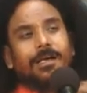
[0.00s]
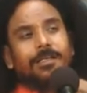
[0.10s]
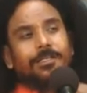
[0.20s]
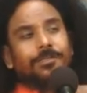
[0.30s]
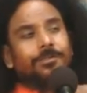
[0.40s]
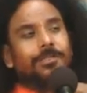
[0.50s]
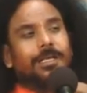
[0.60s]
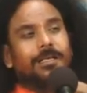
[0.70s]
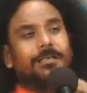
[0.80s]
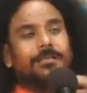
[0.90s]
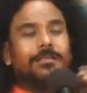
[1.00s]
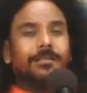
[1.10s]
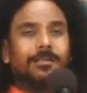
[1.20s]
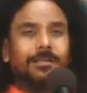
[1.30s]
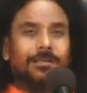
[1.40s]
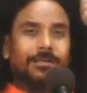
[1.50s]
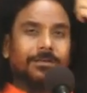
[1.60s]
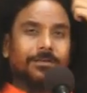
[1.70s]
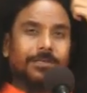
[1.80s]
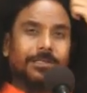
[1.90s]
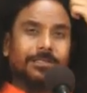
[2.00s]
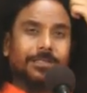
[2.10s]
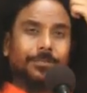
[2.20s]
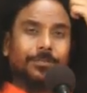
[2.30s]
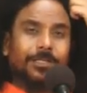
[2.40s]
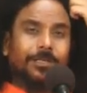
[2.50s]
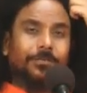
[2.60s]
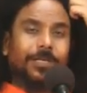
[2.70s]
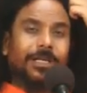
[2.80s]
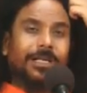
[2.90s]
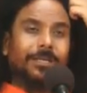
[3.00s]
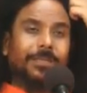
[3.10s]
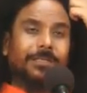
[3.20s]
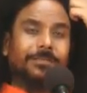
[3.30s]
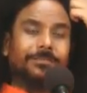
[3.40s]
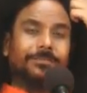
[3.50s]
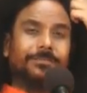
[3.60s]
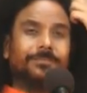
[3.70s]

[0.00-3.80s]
As you know that, suppose that we are having